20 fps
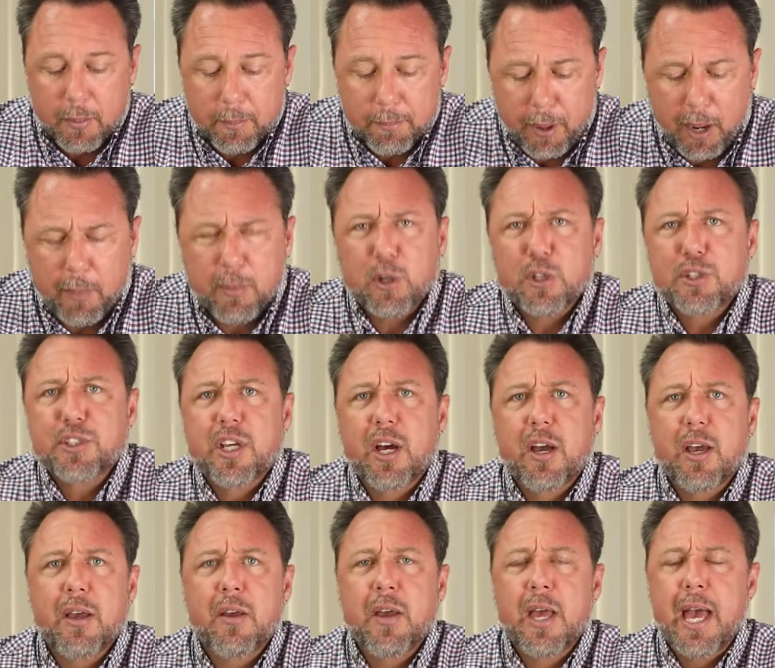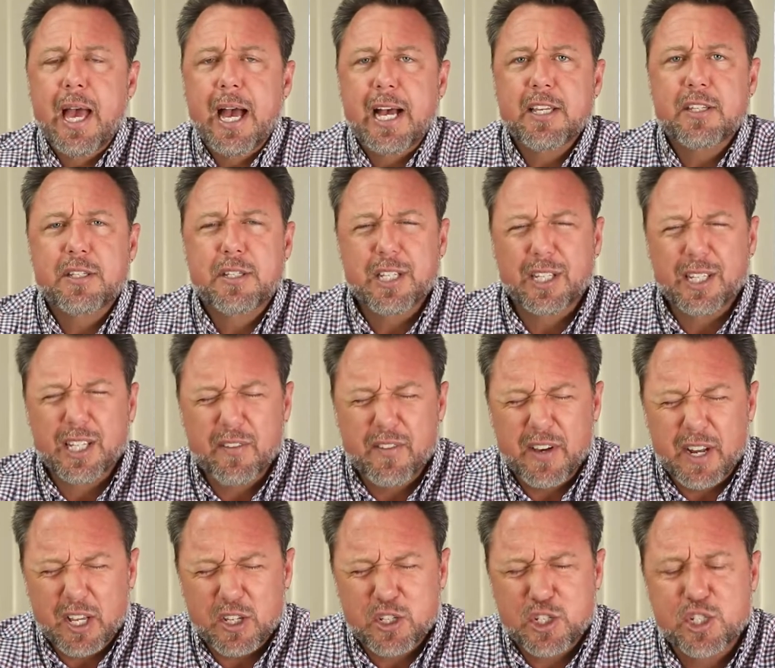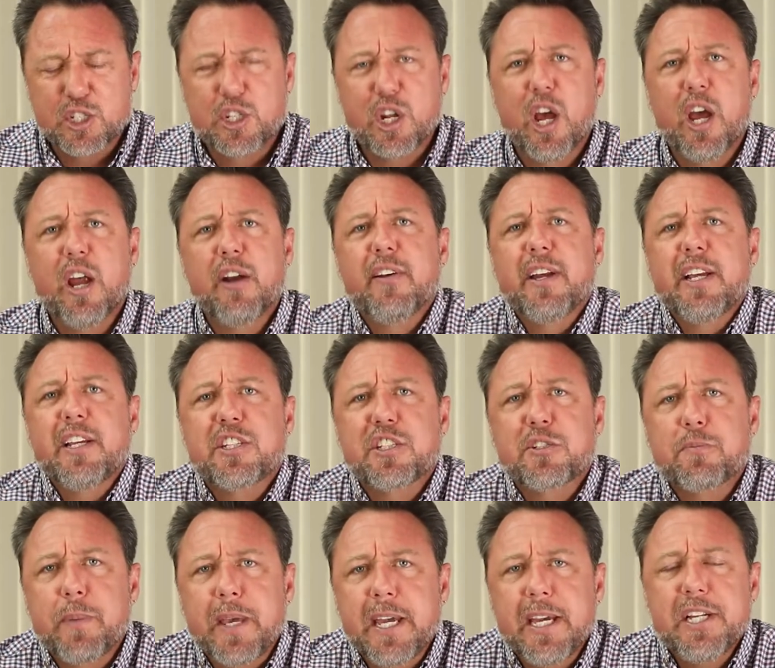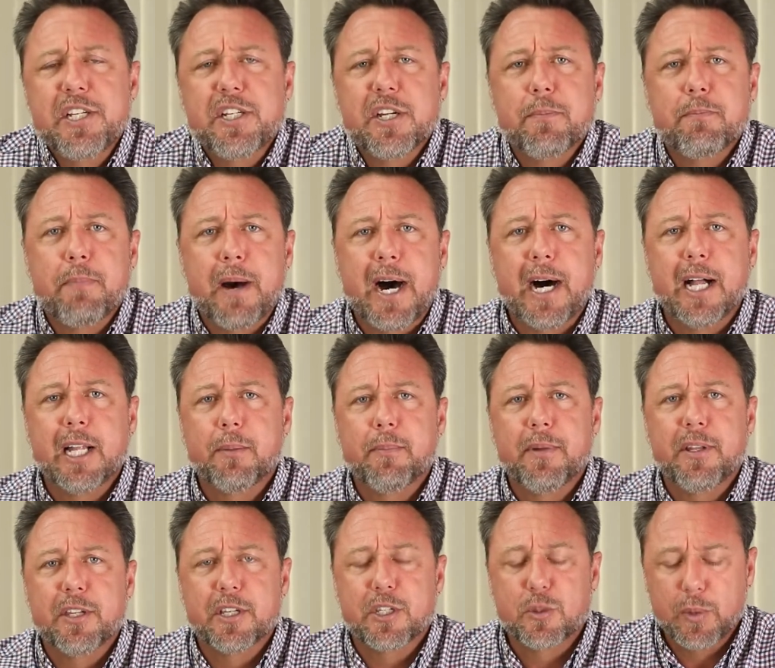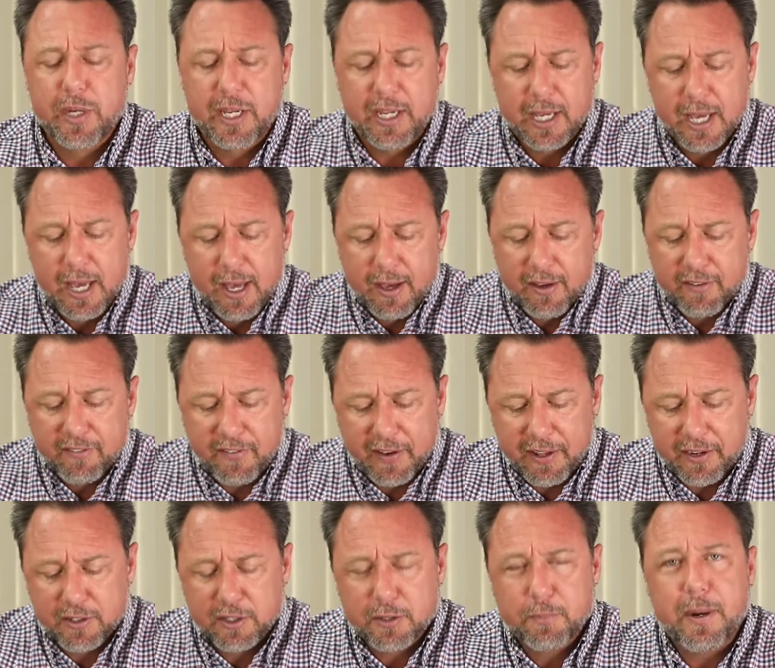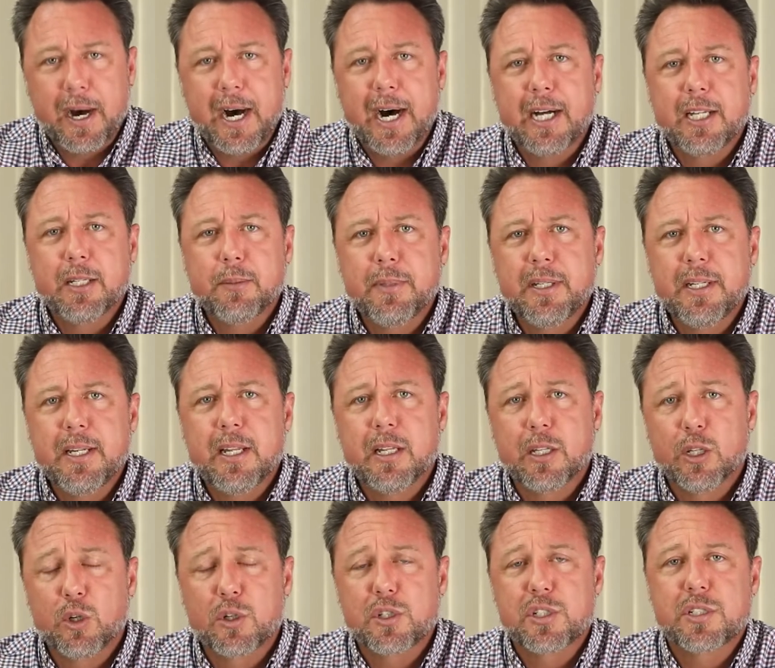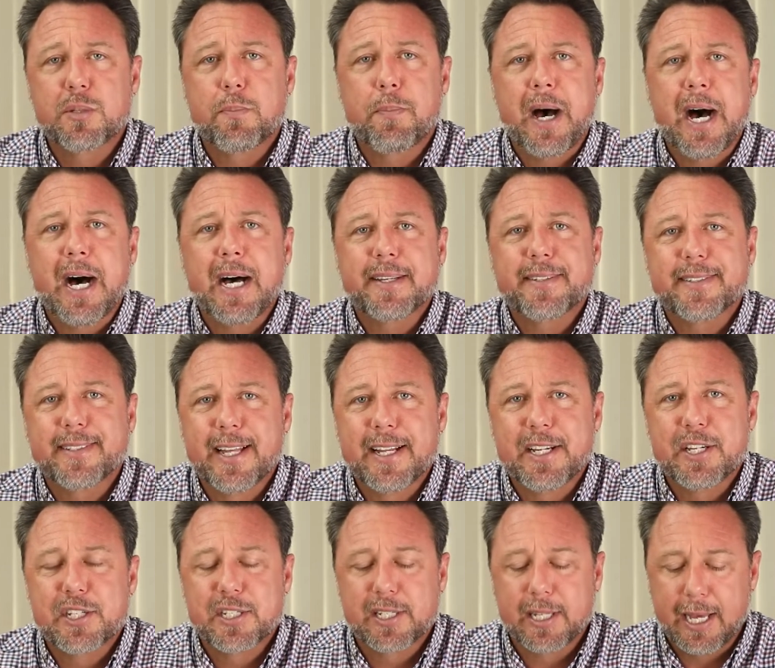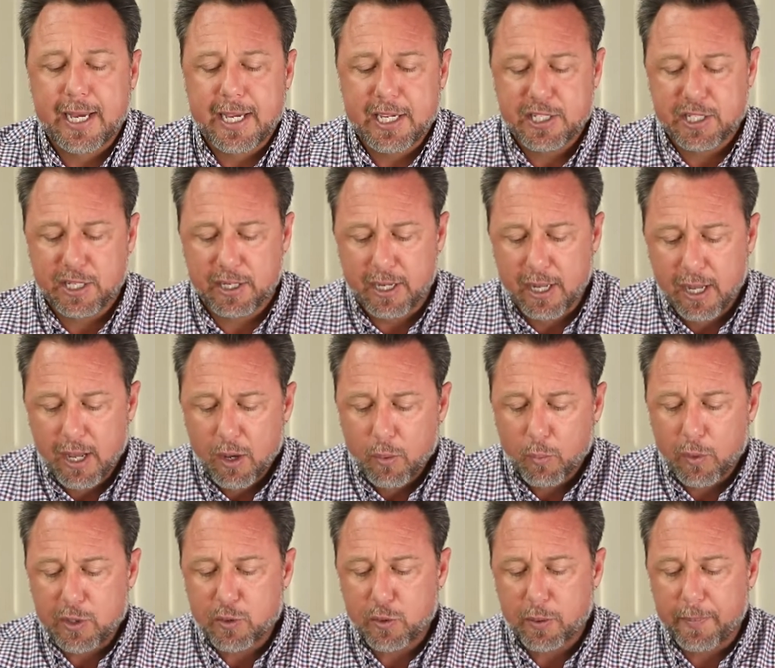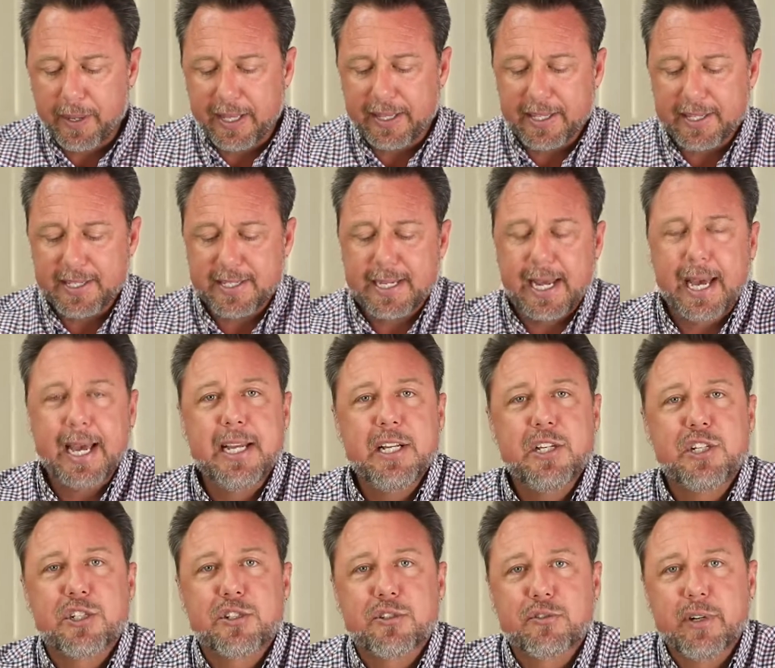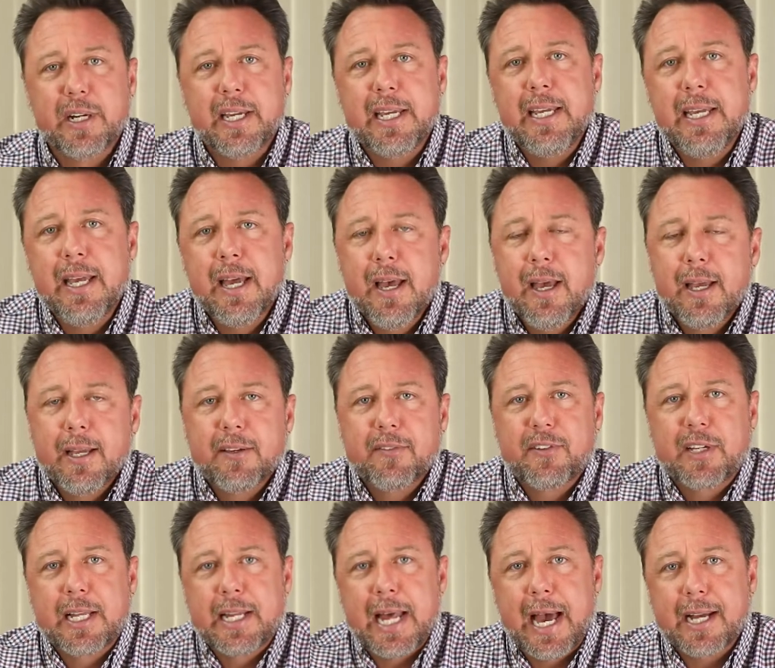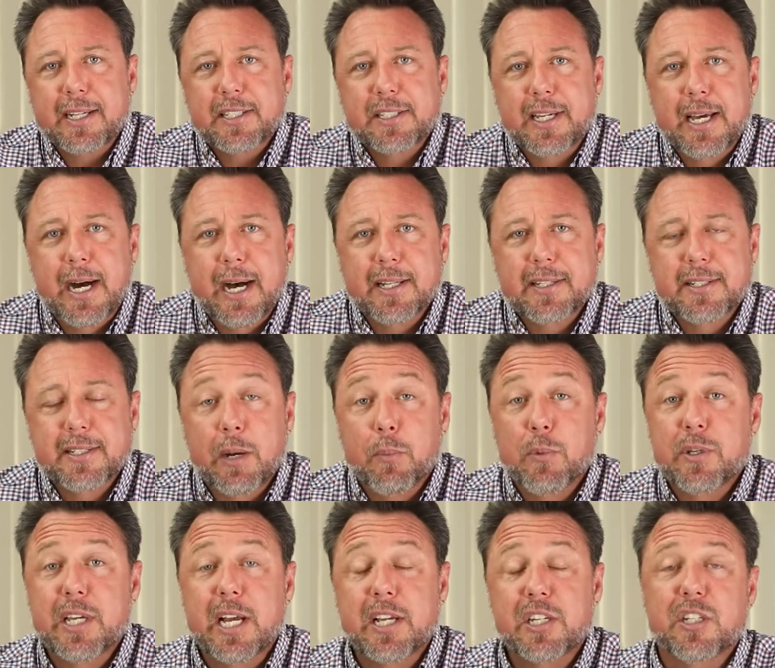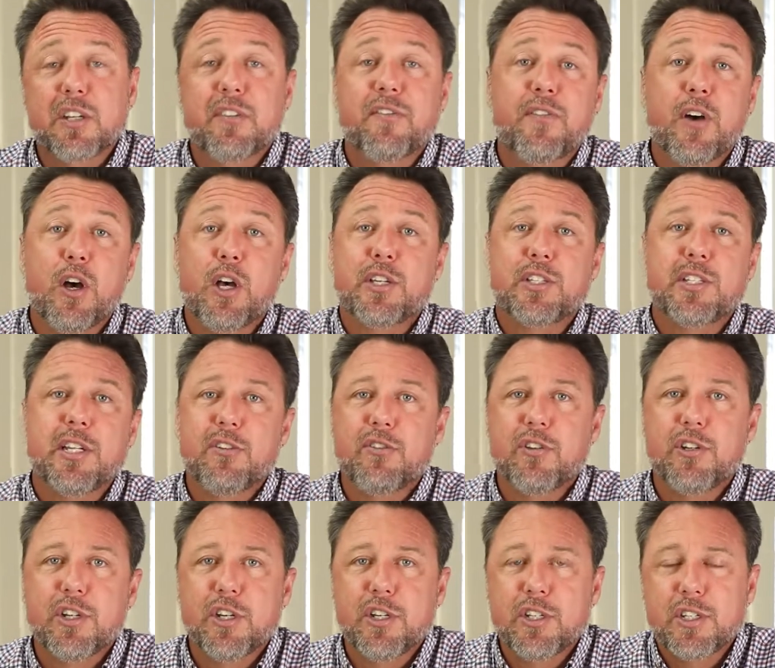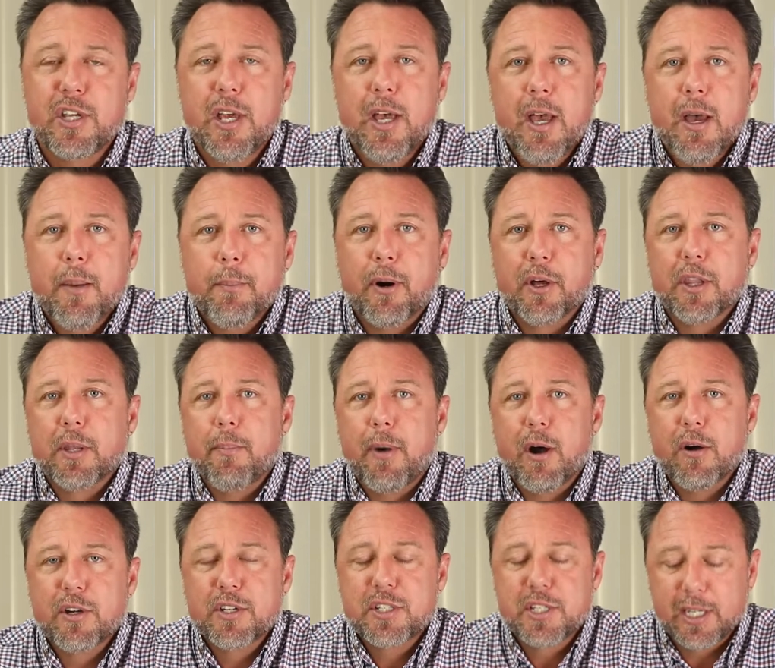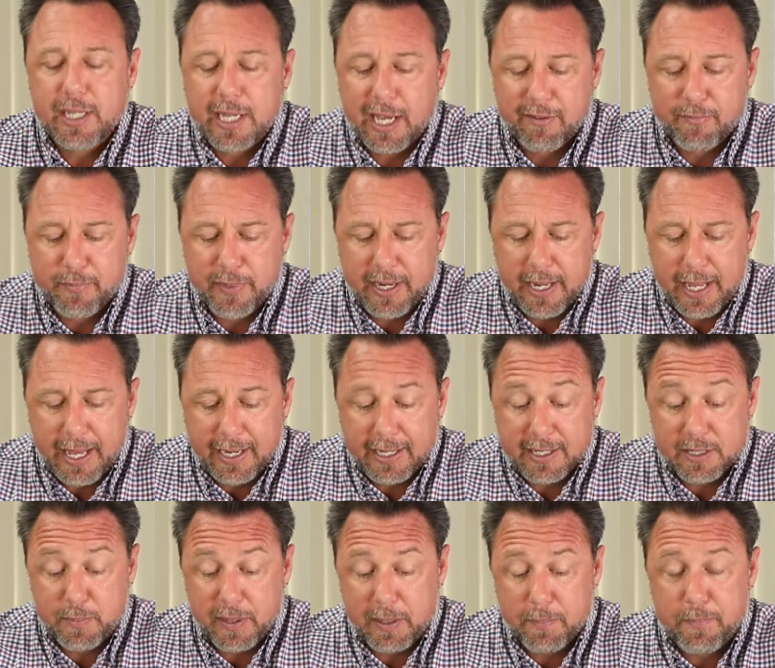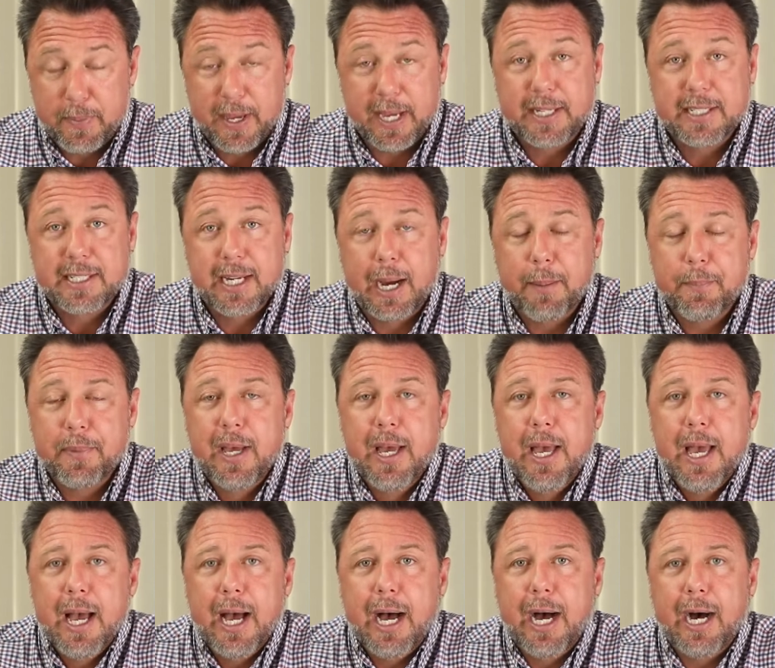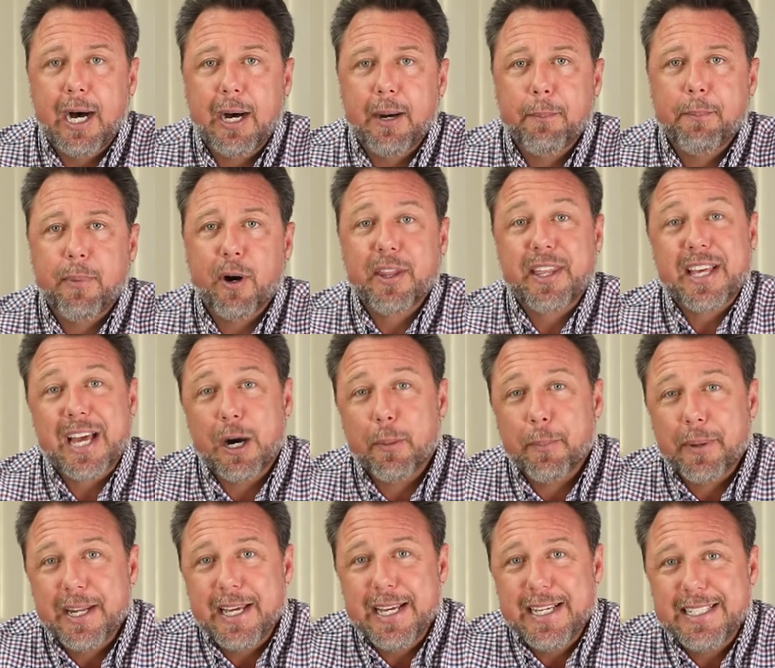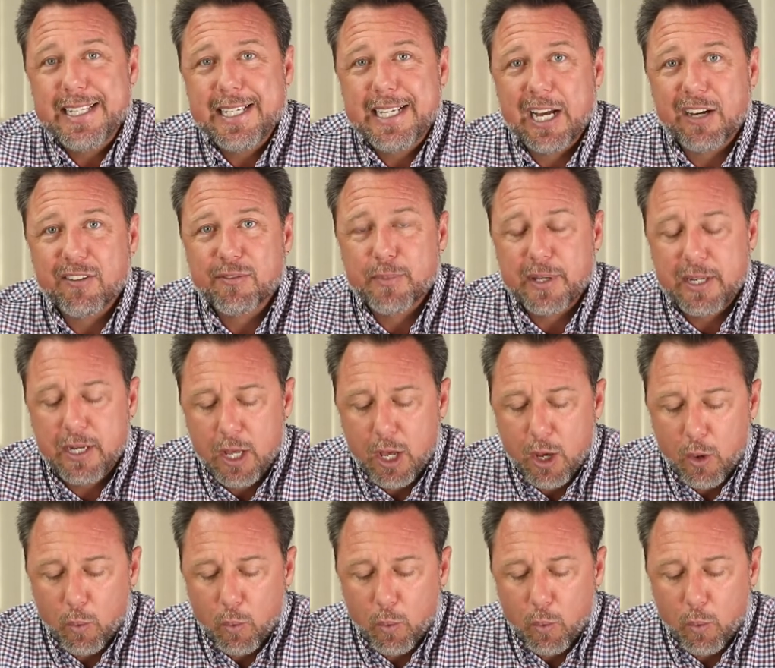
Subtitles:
Bob also has delivered a stirring speech in Parliament this week. Federal Parliament looks to pass legislation which would be the Stage 3 tax cuts that was actually first introduced by the Morrison government and has been picked up by the Albanese government.